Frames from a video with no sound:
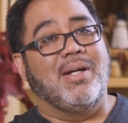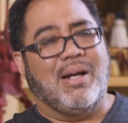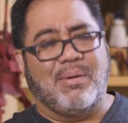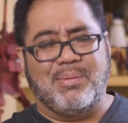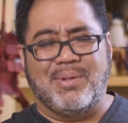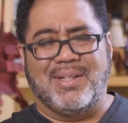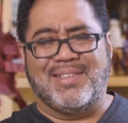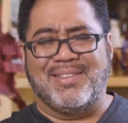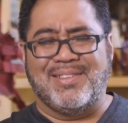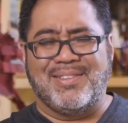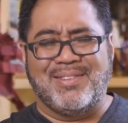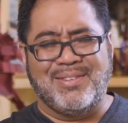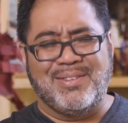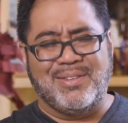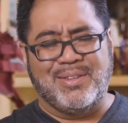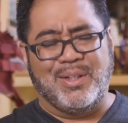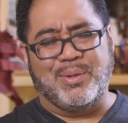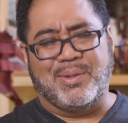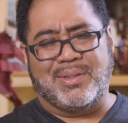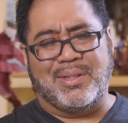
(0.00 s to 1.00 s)
I want to
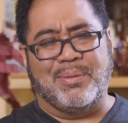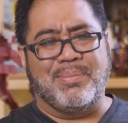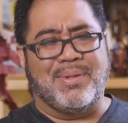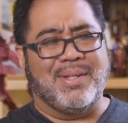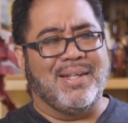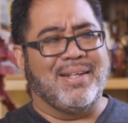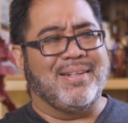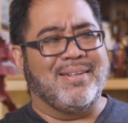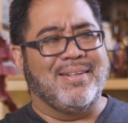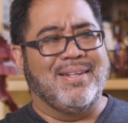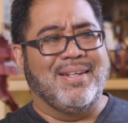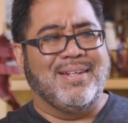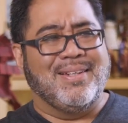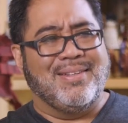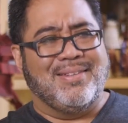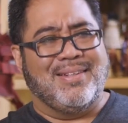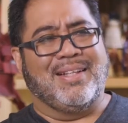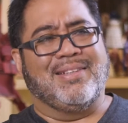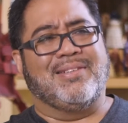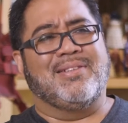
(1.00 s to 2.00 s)
do something
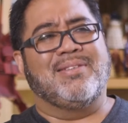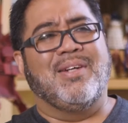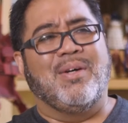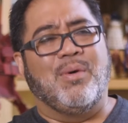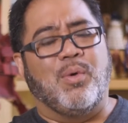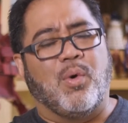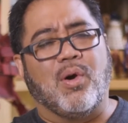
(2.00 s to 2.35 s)
that's